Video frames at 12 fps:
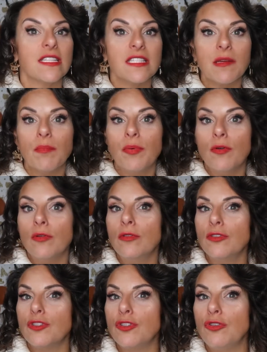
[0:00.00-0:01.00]

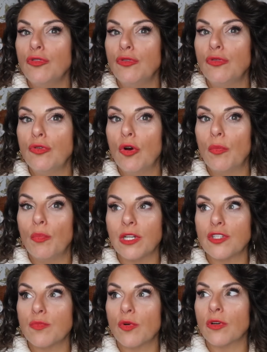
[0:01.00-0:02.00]
simple to
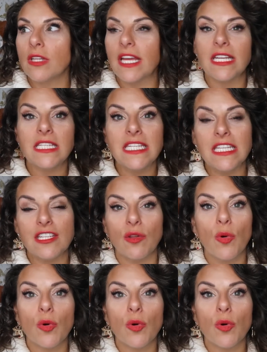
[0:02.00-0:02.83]
much more like detail